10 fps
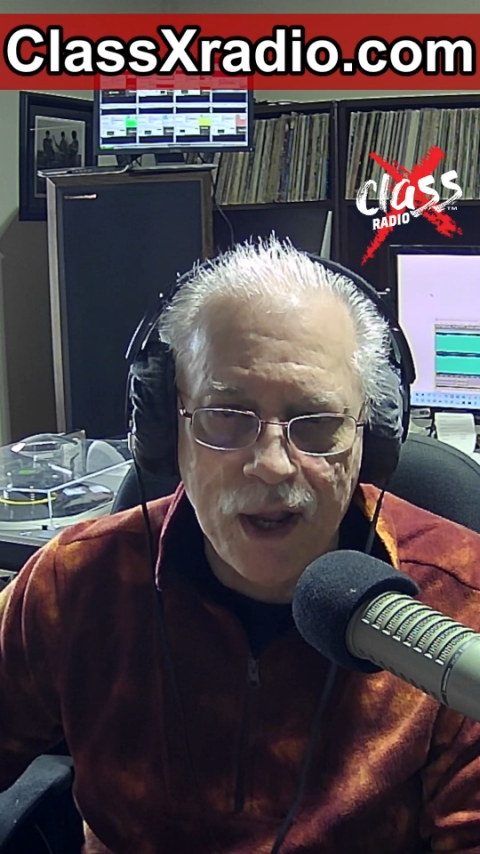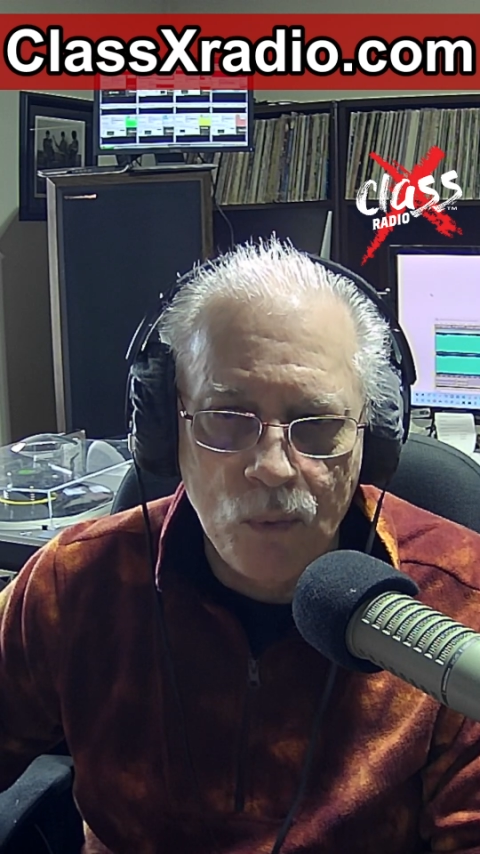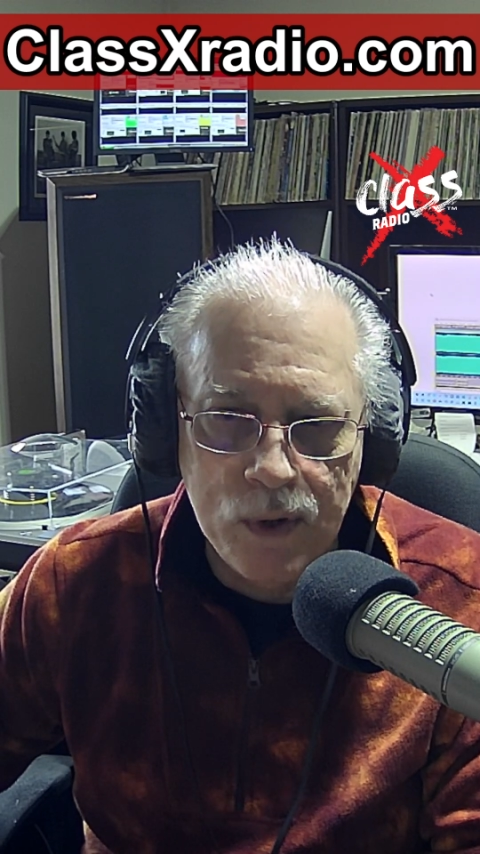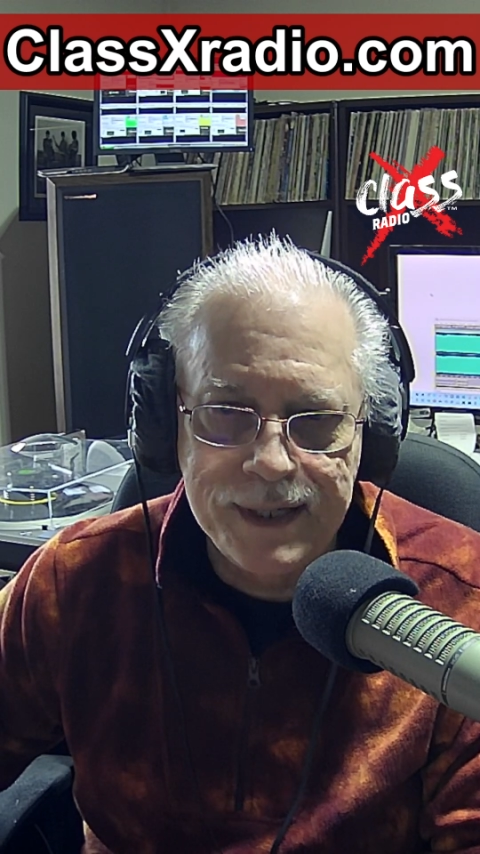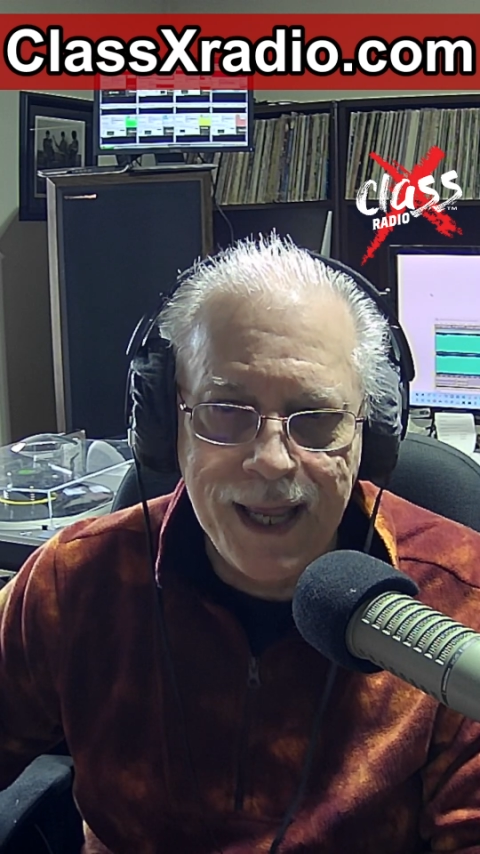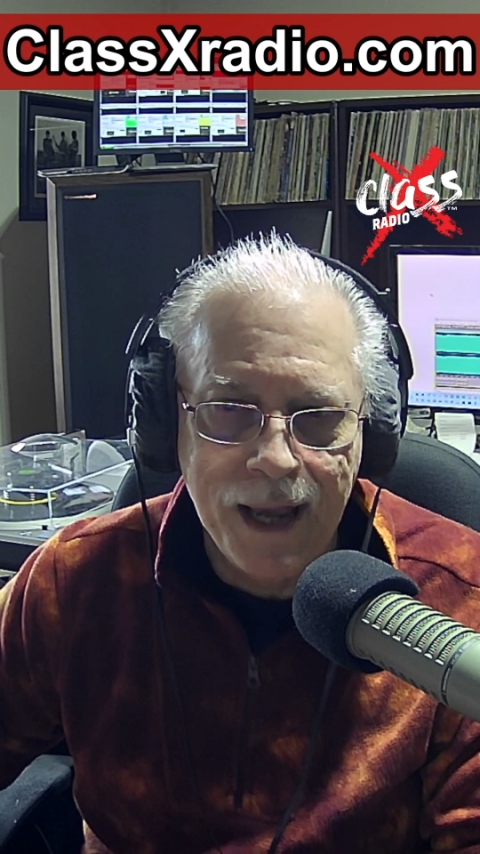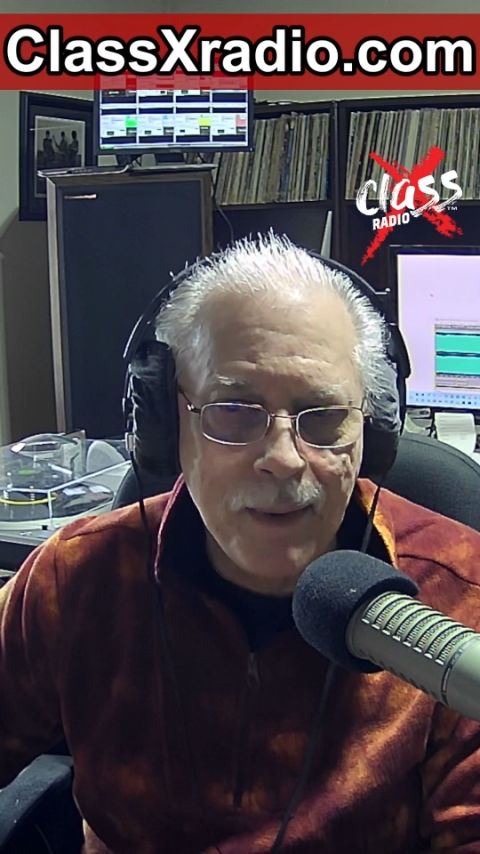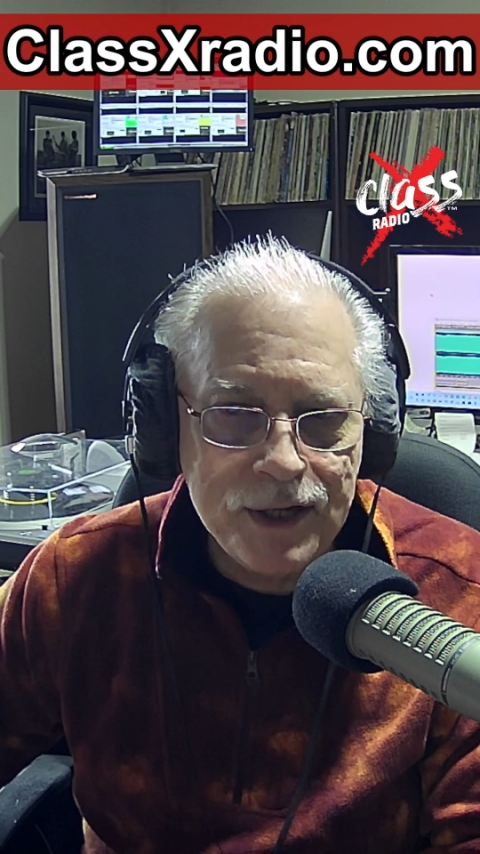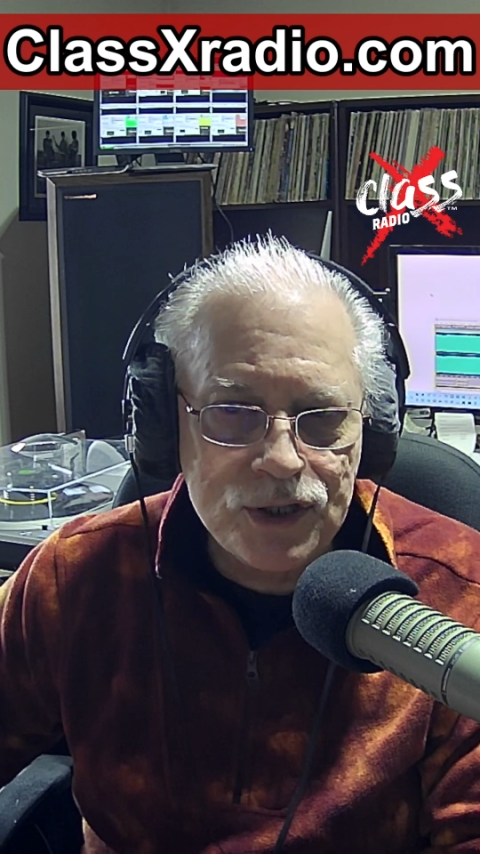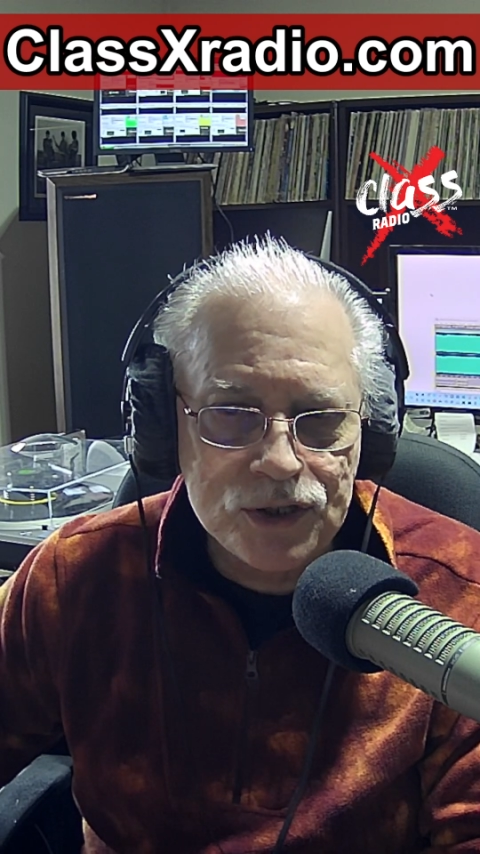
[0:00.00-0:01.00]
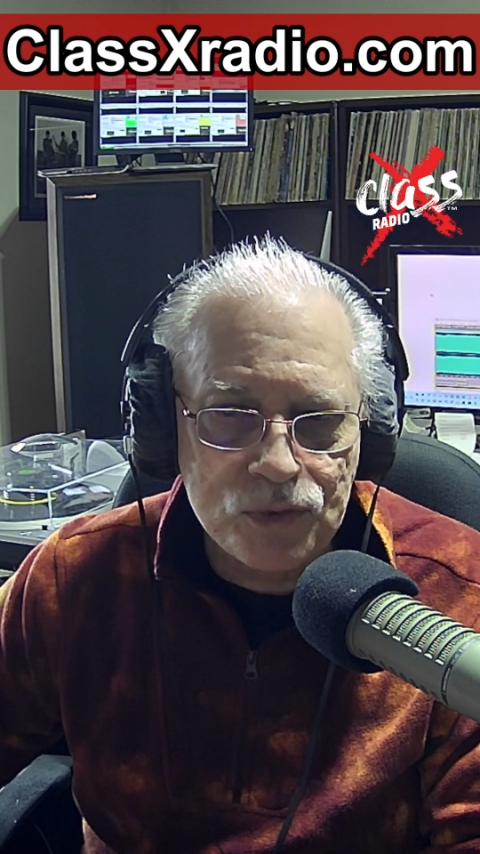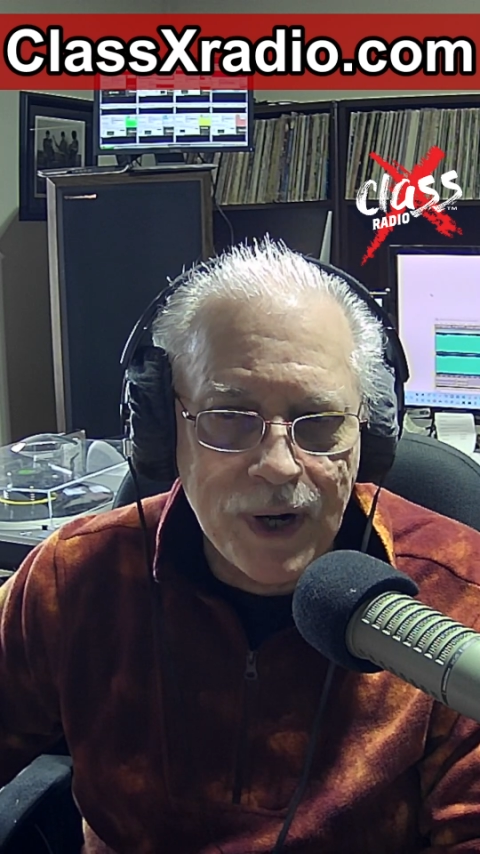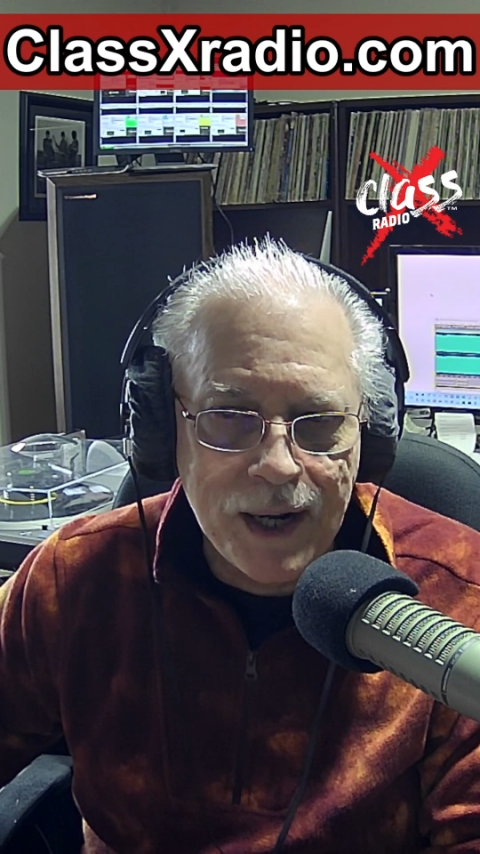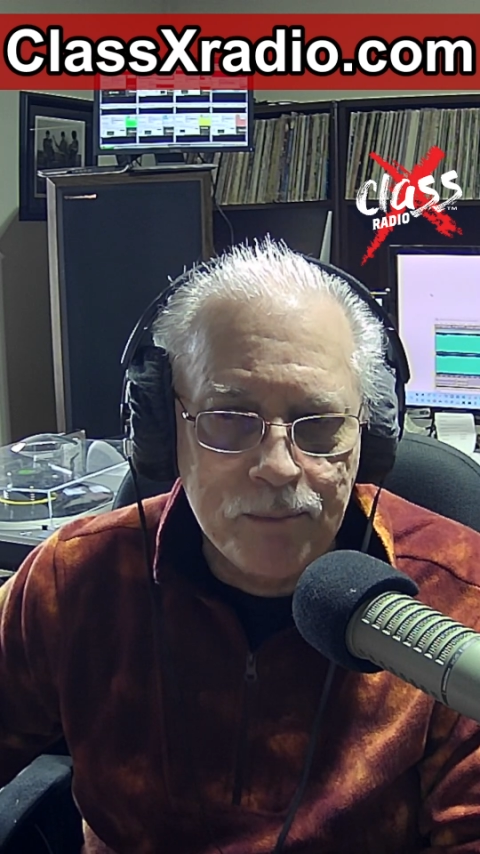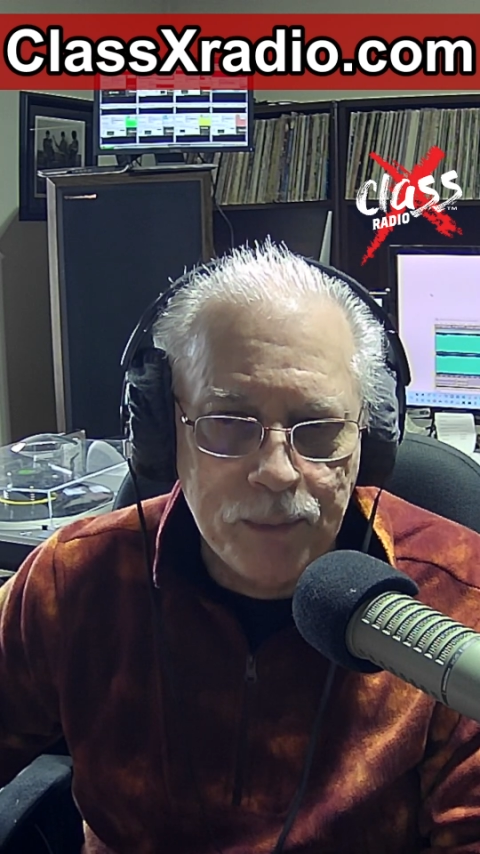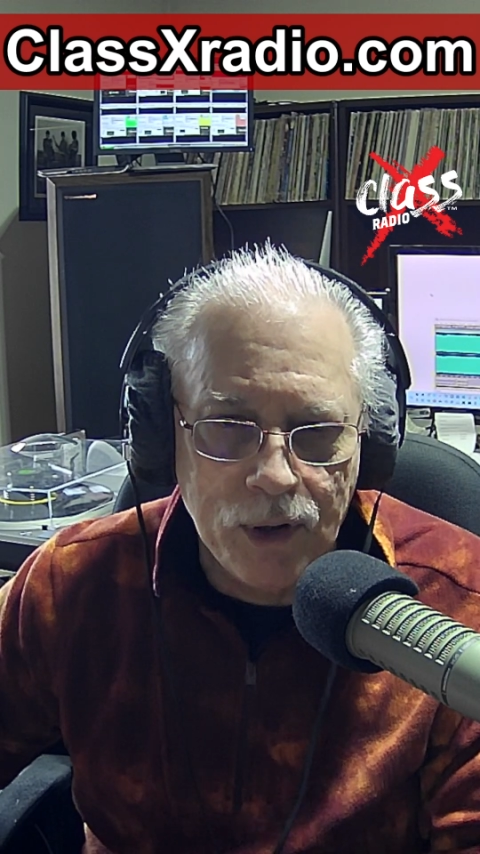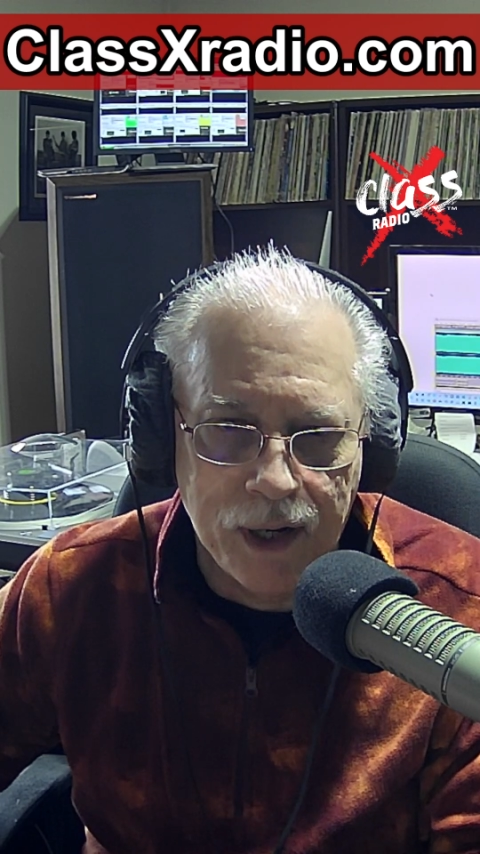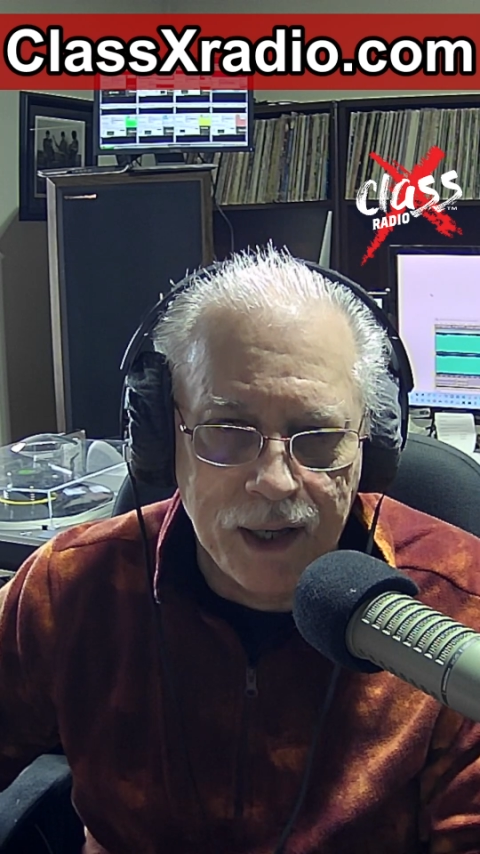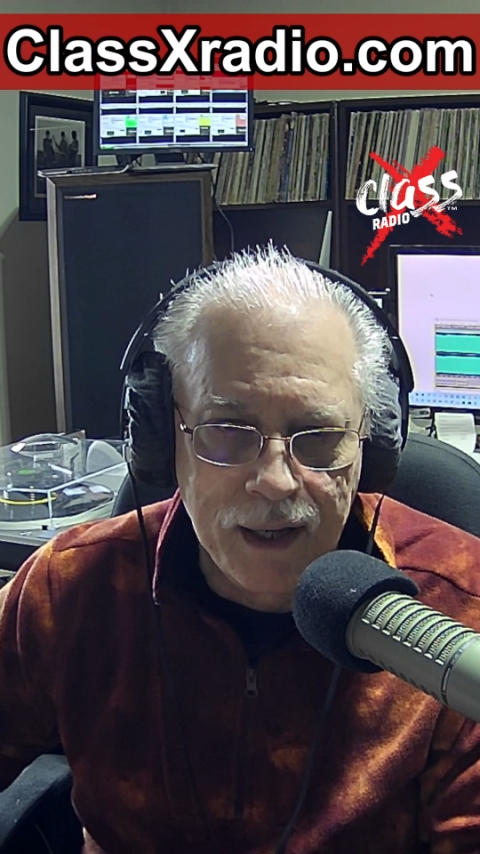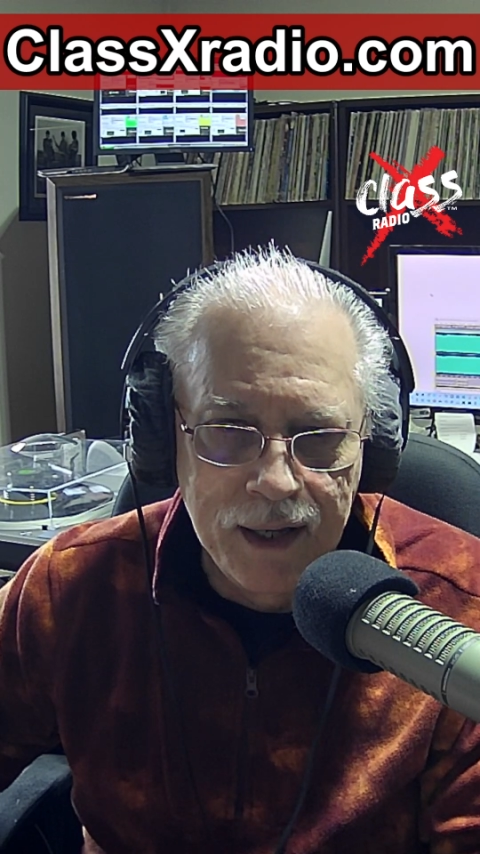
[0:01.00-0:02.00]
and one day I might just write a book